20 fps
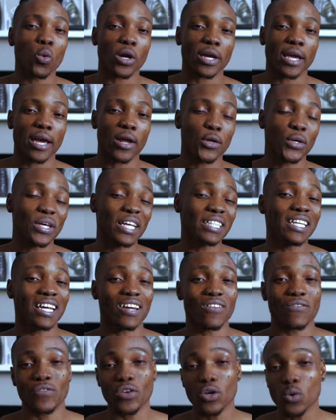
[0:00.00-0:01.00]
workout, or you can take
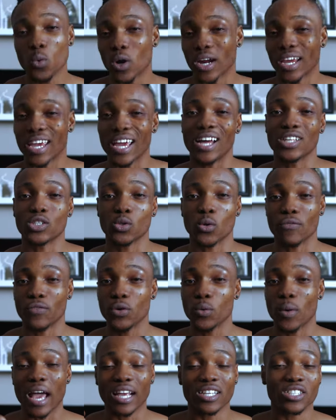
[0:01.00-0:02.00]
a few workouts or a
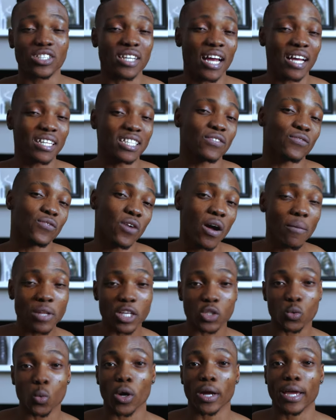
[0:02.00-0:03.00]
few exercises from
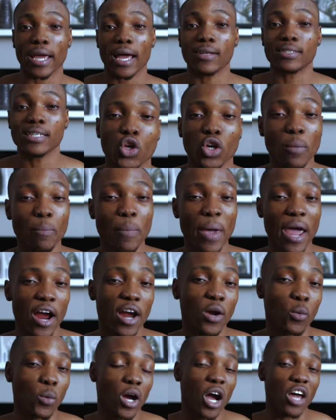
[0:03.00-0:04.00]
this workout. You can pair
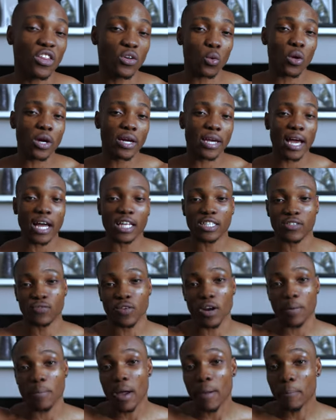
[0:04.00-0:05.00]
it with other workouts
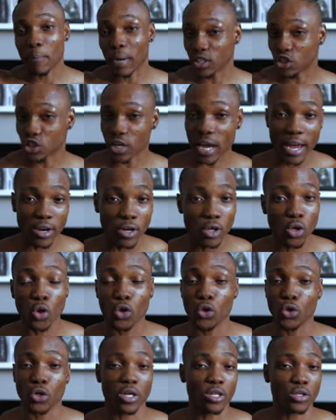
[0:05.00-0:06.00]
from my channel, or
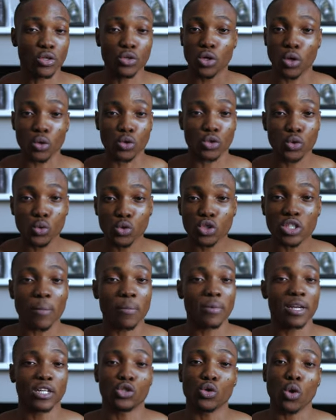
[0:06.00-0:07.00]
you can, you know, use
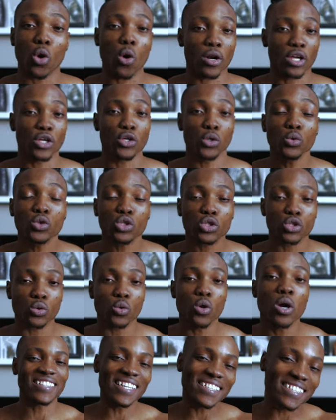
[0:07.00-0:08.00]
something that you're already used
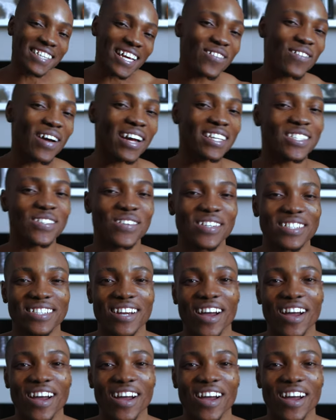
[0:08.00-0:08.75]
to. Let's get right to it,